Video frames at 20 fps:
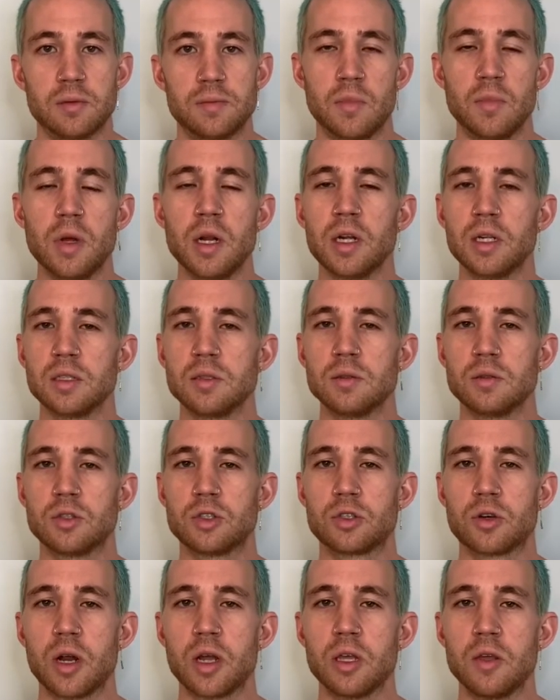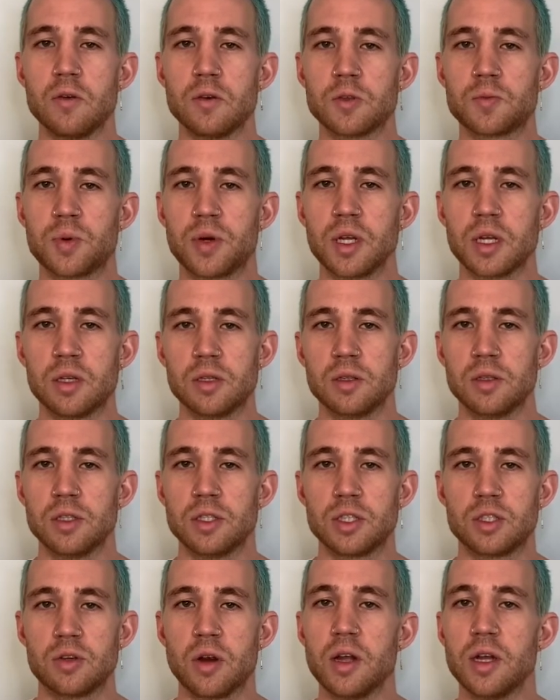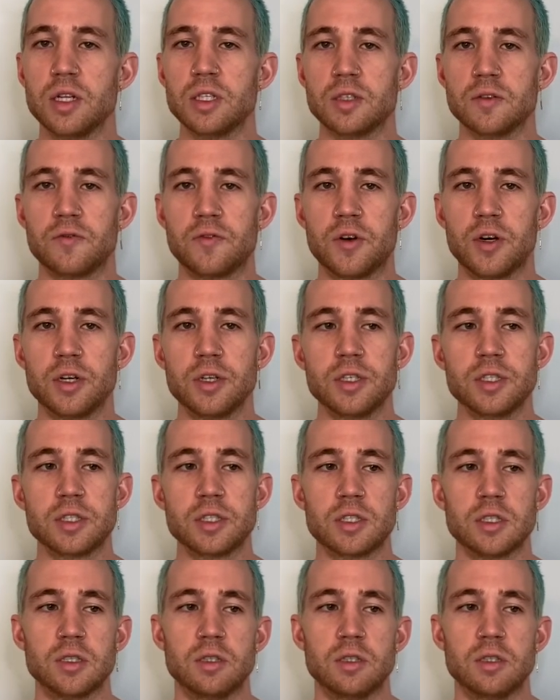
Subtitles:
It may not strike you as particularly strange at first.